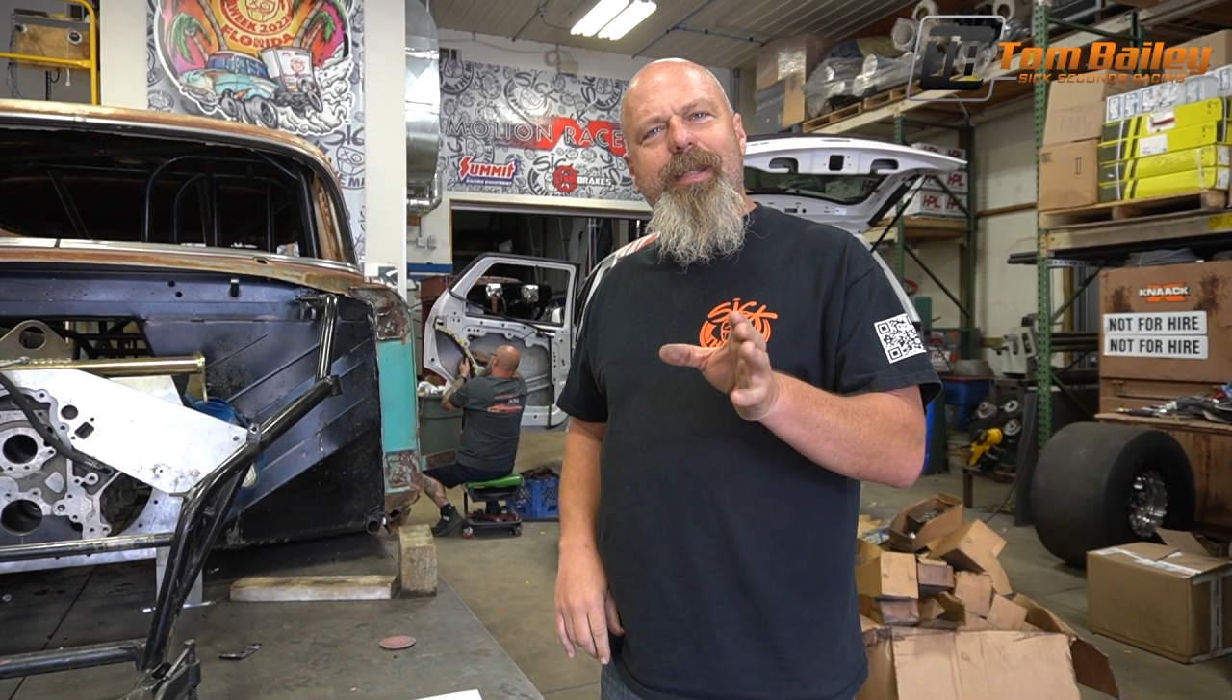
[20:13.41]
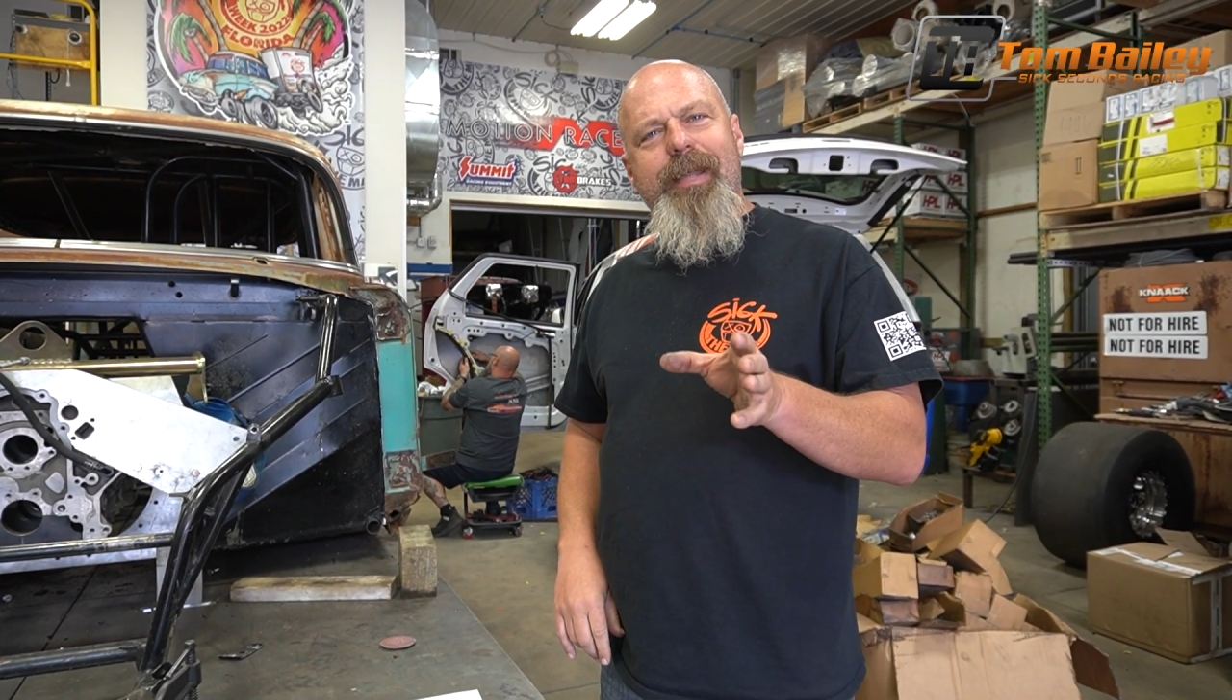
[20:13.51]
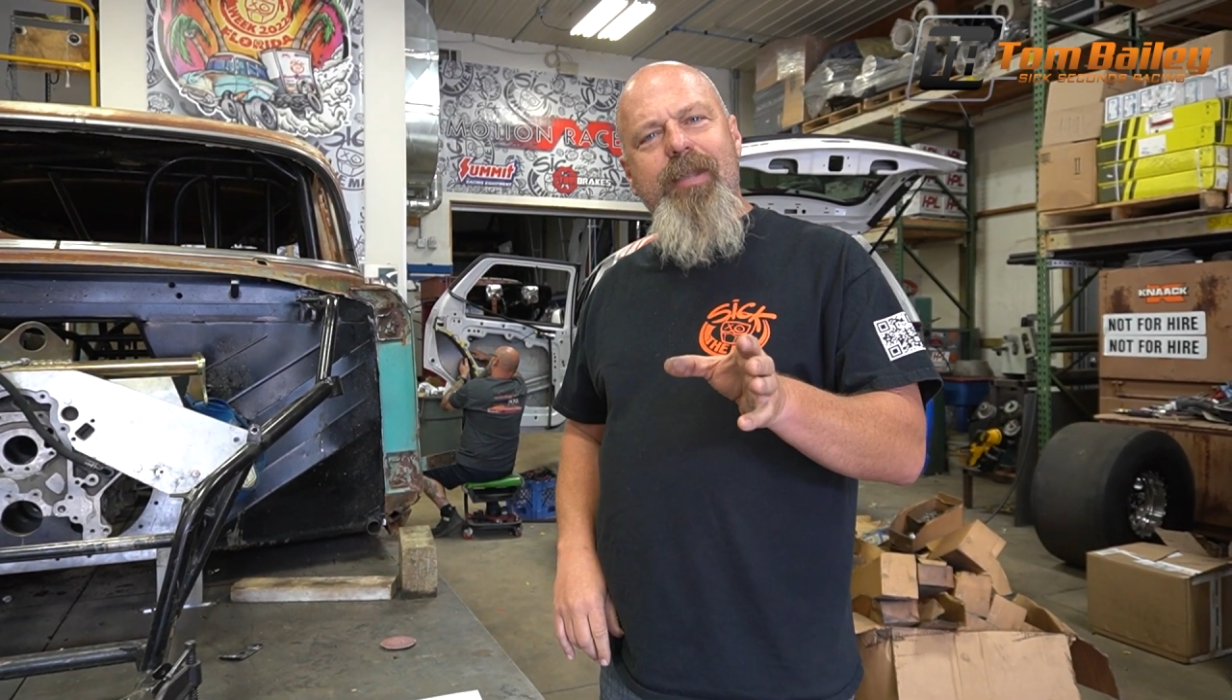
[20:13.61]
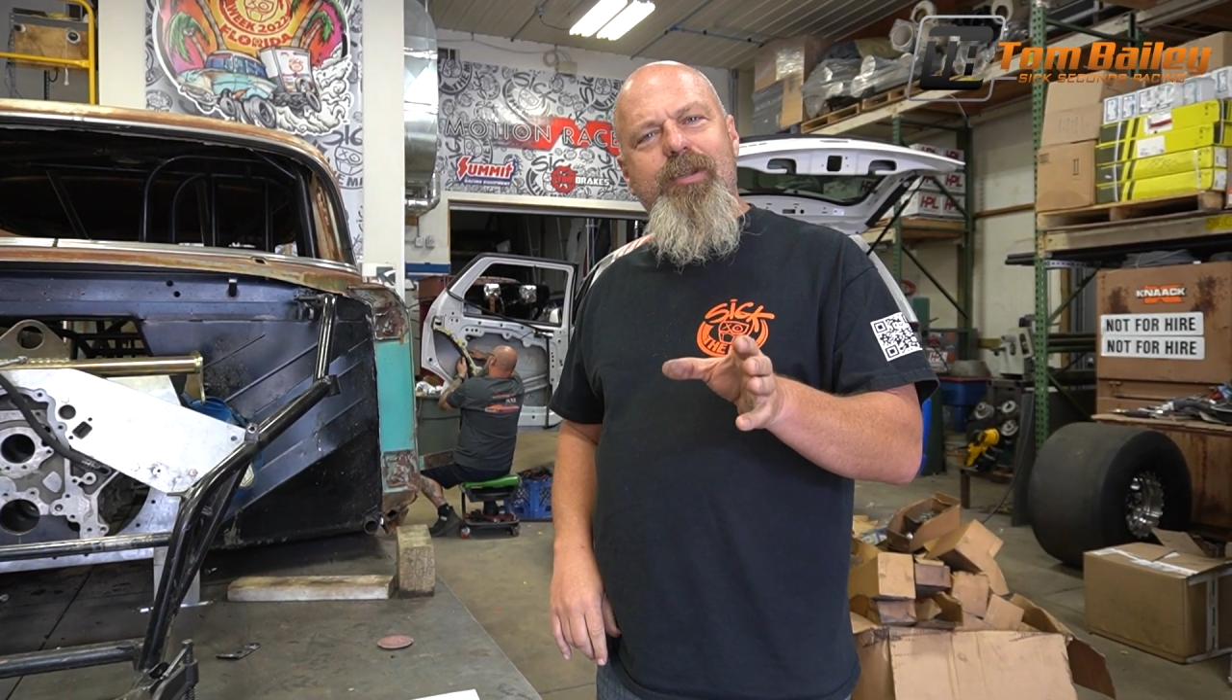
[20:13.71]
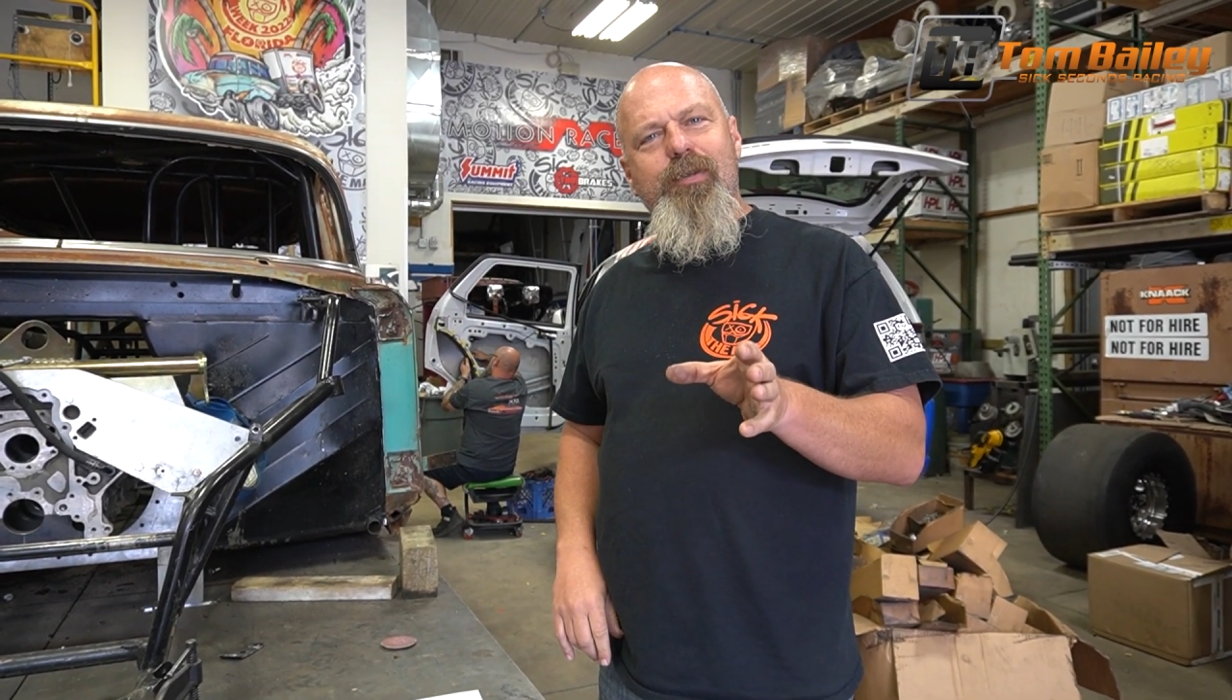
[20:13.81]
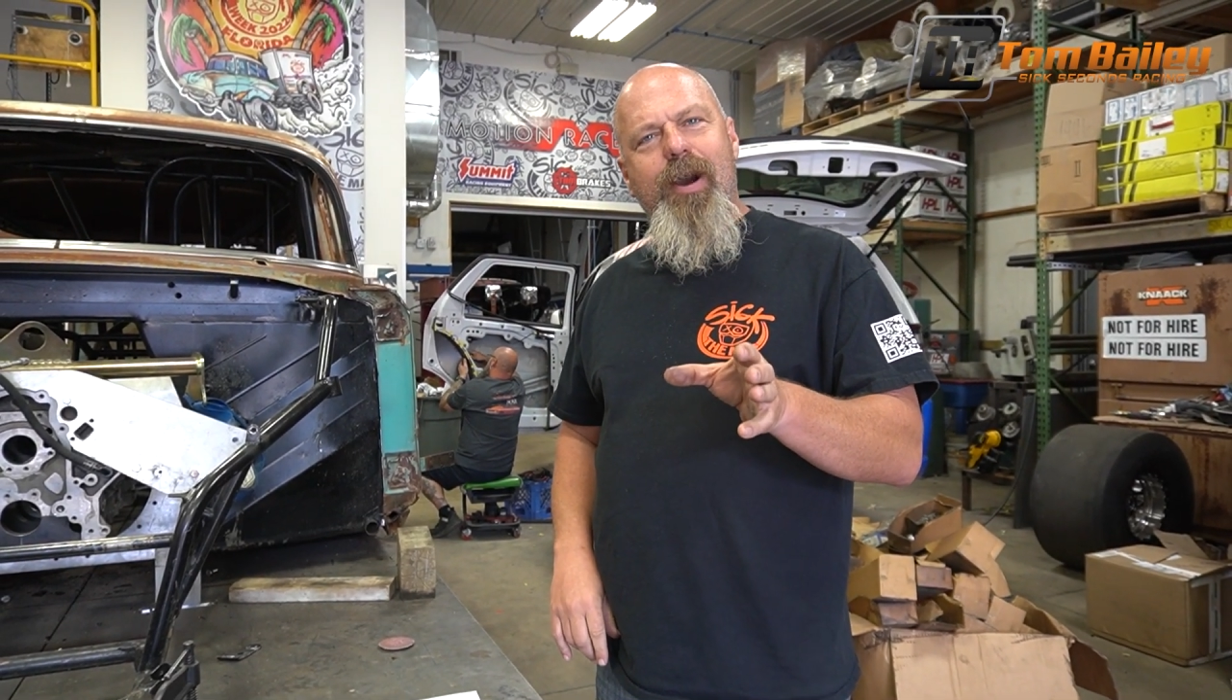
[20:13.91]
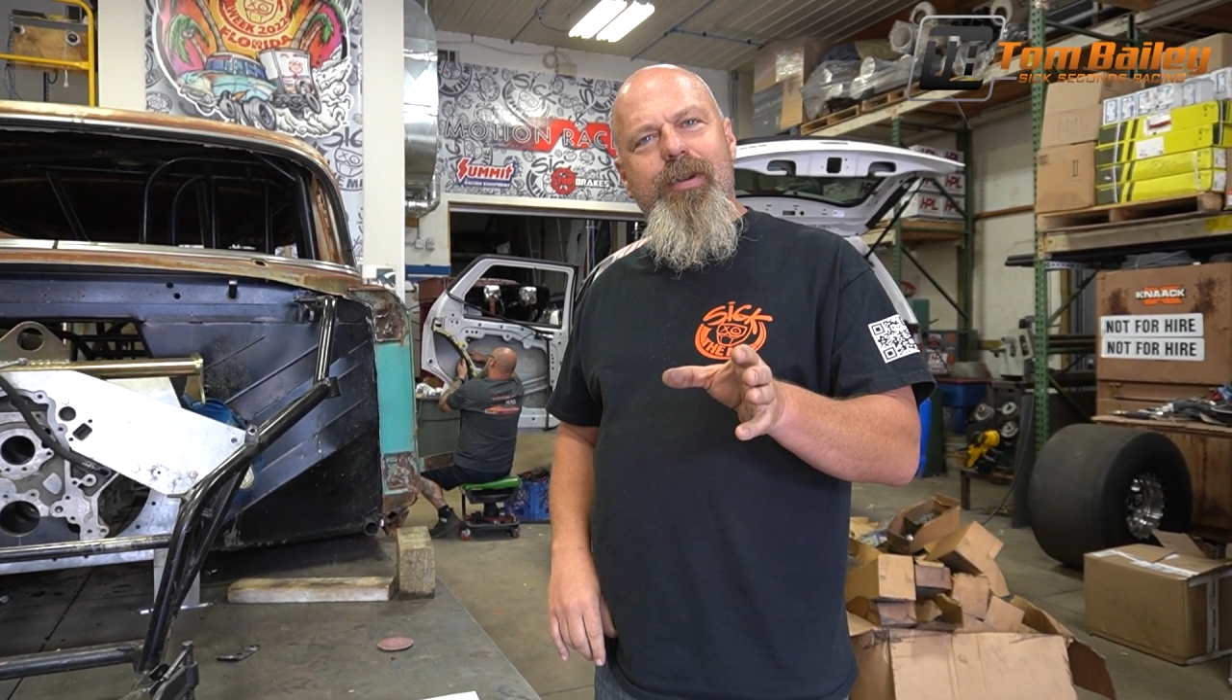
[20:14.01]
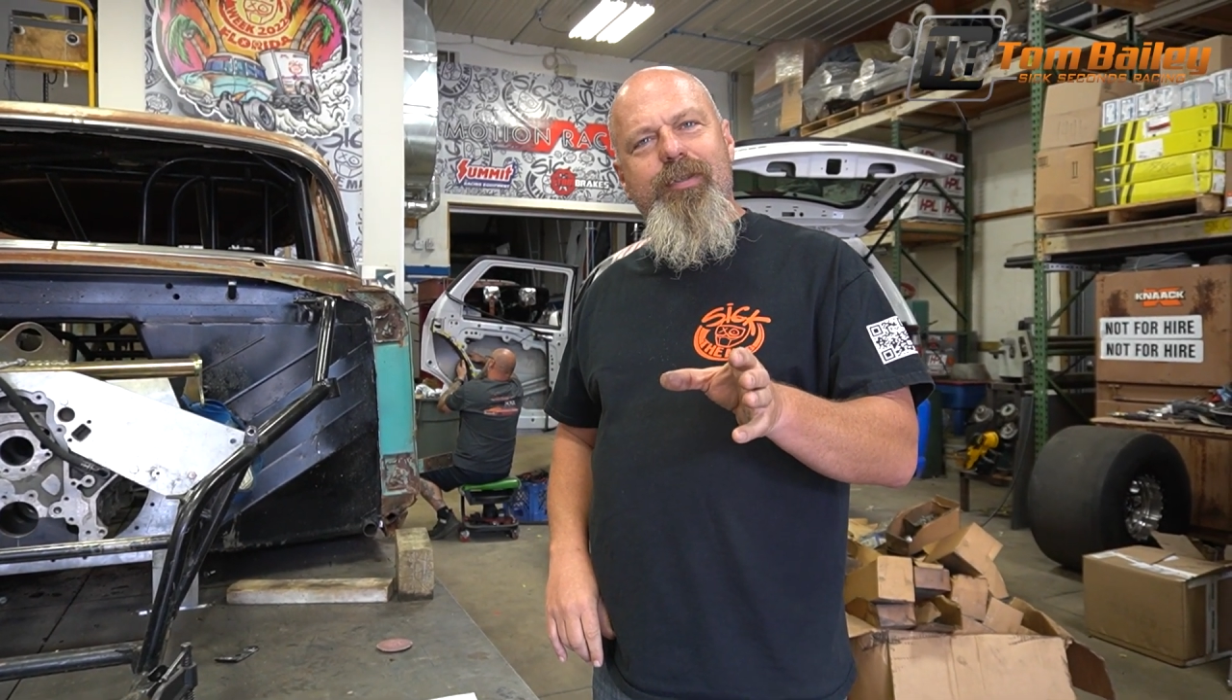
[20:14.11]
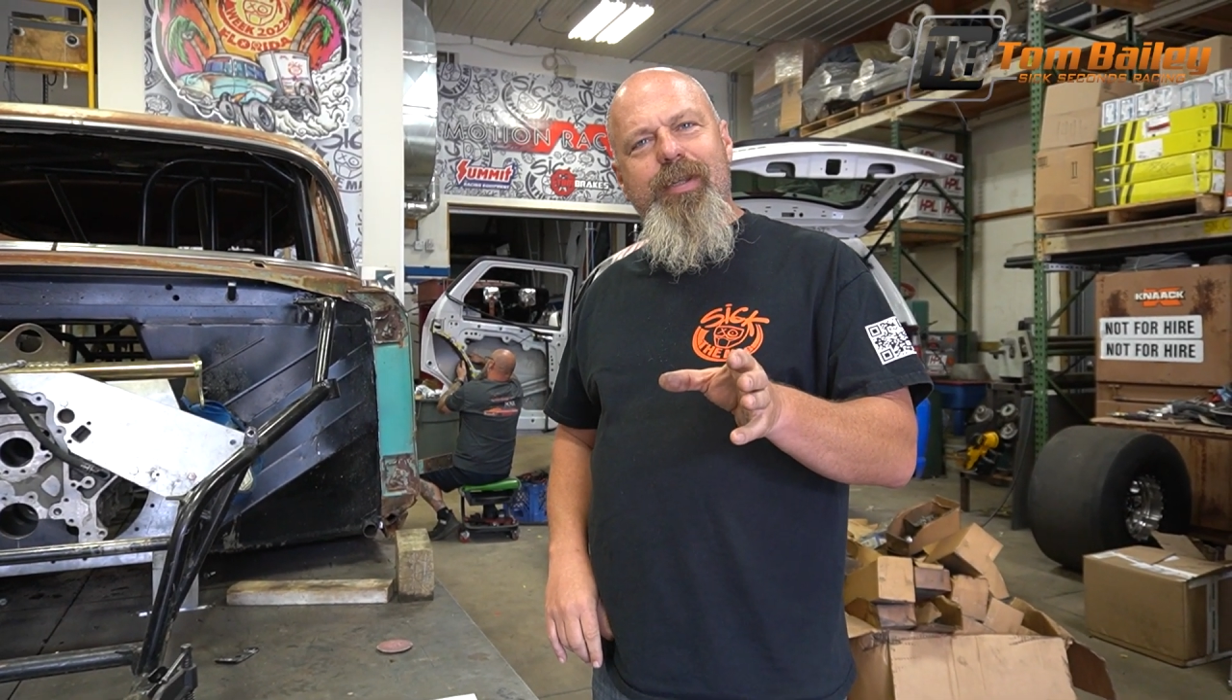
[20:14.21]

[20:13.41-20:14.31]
tattoo artist